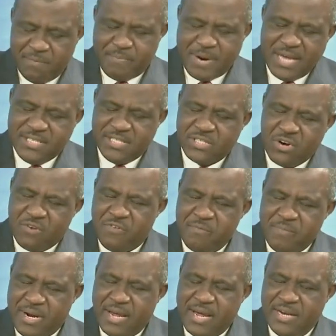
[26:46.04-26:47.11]
price recovery
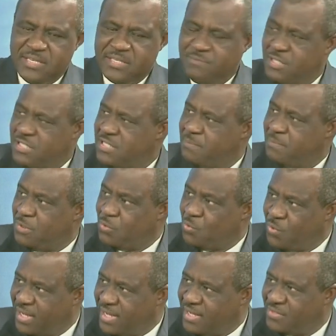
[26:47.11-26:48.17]
mechanism is a bit
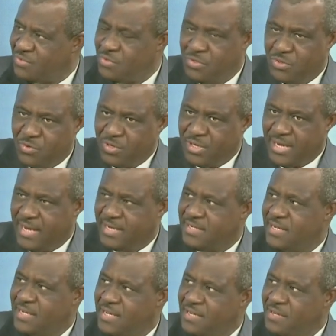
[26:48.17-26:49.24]
weak, so you don't get,
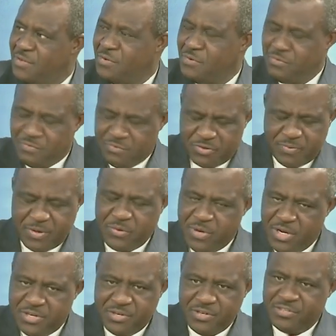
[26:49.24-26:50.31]
you know,
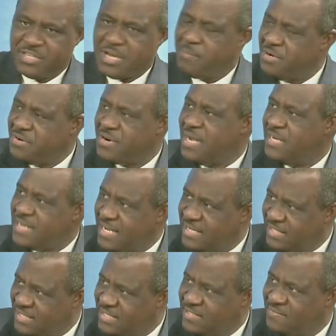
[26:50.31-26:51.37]
speculations, arbitrage are
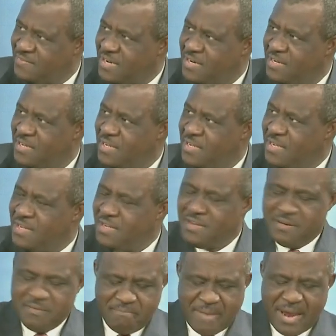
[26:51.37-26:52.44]
still very,
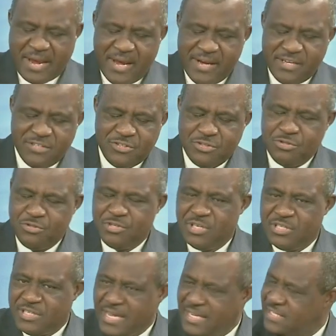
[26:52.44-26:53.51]
market
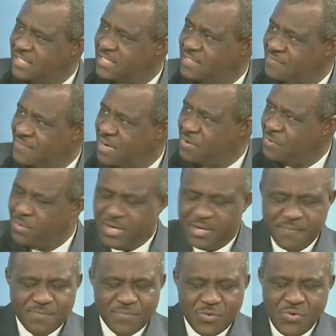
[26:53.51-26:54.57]
institutions are still very weak.
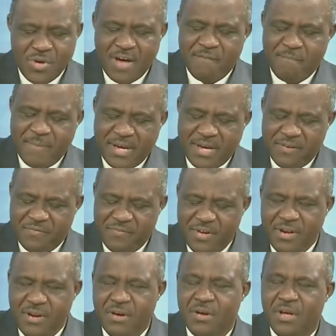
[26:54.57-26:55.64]
You have market
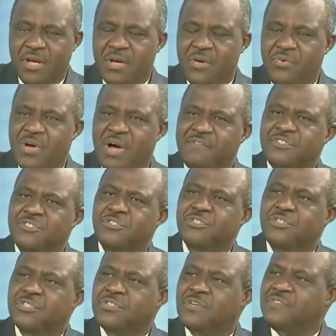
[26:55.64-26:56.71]
failure, you have
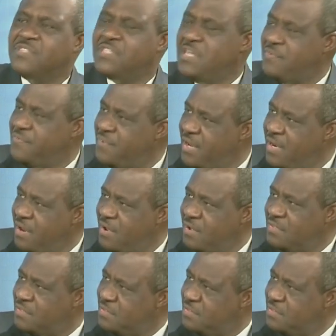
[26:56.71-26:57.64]
institutions of state failure,